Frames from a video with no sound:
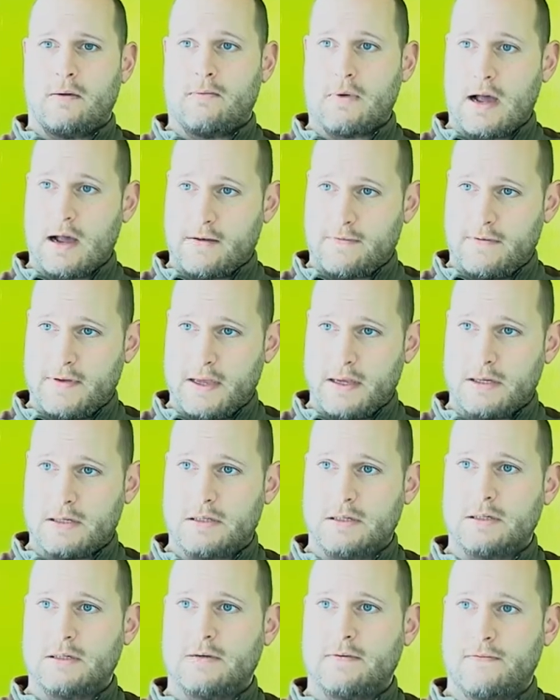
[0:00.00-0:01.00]
rockfish,
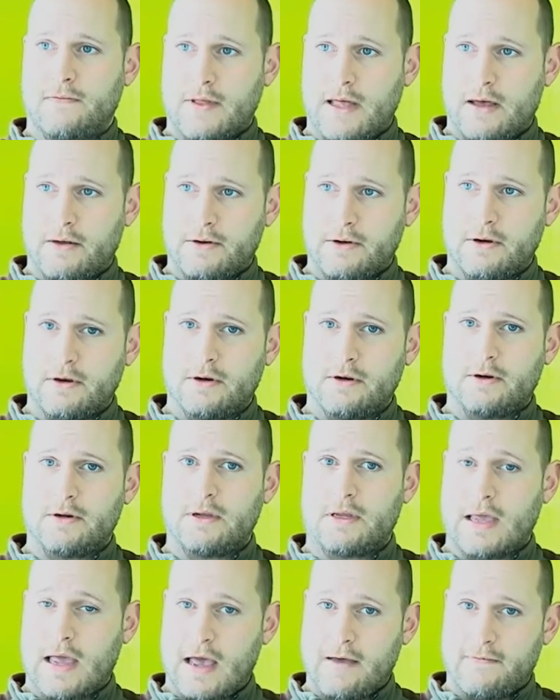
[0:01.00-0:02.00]
flounder,
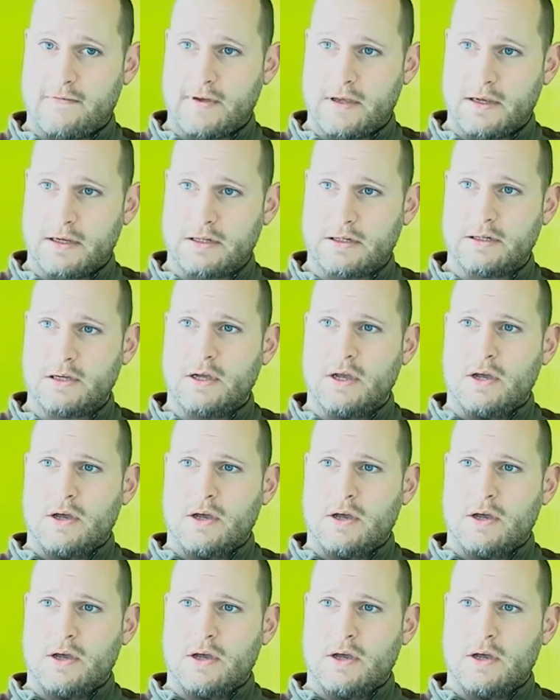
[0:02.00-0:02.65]
catfish,